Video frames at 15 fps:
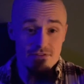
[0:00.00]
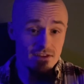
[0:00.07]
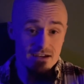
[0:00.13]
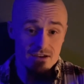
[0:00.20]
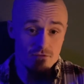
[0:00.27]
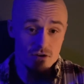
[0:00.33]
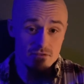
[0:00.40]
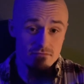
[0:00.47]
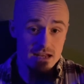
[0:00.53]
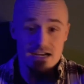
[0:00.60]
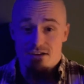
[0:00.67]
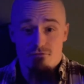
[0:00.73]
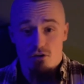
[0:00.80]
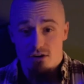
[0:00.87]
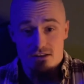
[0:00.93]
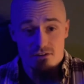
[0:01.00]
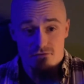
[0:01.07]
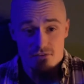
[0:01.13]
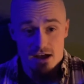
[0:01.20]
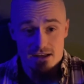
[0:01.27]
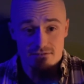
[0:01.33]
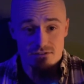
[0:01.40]
in the liver and convert into
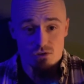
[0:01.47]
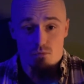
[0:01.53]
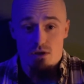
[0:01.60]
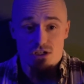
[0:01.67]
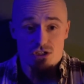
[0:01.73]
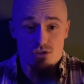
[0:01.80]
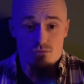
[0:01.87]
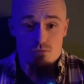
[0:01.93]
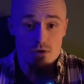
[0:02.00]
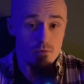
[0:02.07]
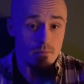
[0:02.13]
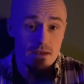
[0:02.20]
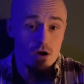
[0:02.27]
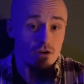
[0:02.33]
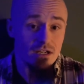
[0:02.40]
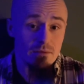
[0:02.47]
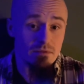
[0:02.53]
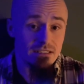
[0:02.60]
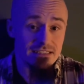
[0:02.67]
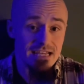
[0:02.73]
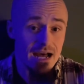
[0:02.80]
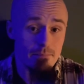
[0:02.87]
fat to which we would be
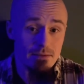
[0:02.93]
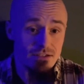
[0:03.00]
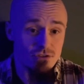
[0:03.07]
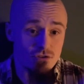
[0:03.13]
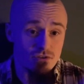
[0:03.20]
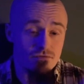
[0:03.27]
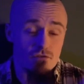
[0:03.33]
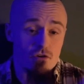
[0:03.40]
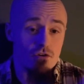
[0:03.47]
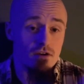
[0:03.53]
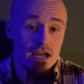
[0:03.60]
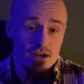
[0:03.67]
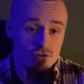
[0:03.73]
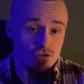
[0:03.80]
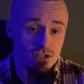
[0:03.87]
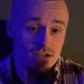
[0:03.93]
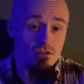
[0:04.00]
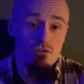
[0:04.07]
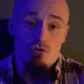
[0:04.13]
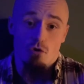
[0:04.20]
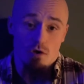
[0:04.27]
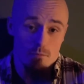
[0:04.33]
unable to tap into for energy
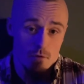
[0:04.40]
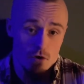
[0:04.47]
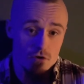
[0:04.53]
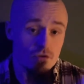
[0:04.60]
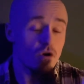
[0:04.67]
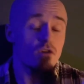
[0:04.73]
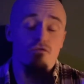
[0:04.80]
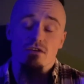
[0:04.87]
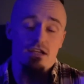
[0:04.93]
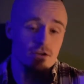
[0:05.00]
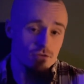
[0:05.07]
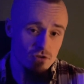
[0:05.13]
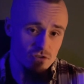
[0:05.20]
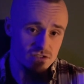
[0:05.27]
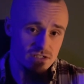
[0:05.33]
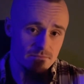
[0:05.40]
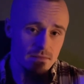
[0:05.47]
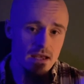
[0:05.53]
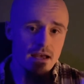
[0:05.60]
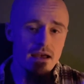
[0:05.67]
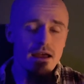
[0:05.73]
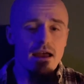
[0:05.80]
or to burn or for later use.
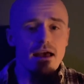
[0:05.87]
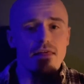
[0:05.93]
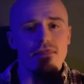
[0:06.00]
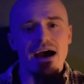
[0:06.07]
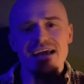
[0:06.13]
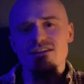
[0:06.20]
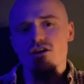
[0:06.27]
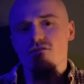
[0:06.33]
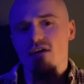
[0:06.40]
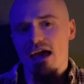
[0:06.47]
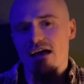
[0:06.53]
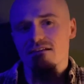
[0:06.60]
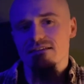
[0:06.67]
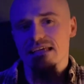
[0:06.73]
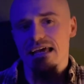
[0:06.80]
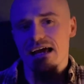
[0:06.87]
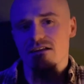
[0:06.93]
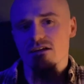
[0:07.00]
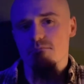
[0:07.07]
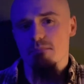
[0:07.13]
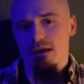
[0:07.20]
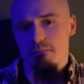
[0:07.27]
The idea of
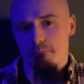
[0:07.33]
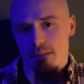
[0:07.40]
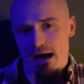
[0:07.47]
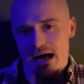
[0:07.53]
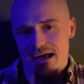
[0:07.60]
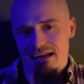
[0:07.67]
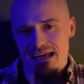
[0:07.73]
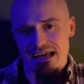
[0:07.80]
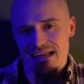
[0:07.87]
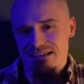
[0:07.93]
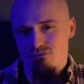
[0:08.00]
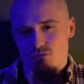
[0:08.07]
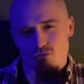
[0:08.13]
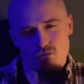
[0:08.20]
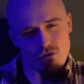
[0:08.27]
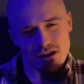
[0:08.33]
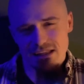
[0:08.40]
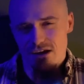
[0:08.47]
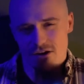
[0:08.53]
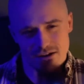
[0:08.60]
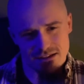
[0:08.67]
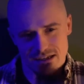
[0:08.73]
LDL being bad is
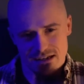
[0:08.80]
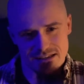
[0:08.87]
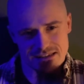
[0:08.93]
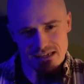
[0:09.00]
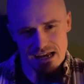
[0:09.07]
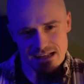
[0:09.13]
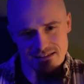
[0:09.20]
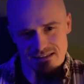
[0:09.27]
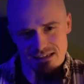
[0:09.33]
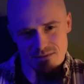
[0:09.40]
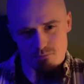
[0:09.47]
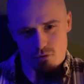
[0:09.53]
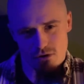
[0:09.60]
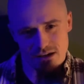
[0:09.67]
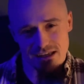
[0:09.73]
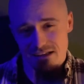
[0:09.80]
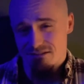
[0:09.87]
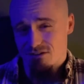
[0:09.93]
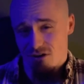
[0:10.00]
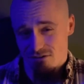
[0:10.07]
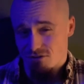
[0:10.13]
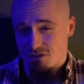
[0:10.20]
really outdated science at this point, yet
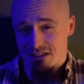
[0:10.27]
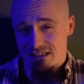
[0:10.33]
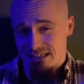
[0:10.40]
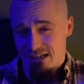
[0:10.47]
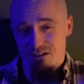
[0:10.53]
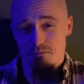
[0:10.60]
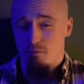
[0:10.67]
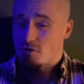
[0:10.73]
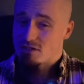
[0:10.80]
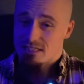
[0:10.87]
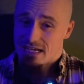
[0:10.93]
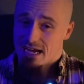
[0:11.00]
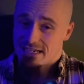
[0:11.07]
doctors still push the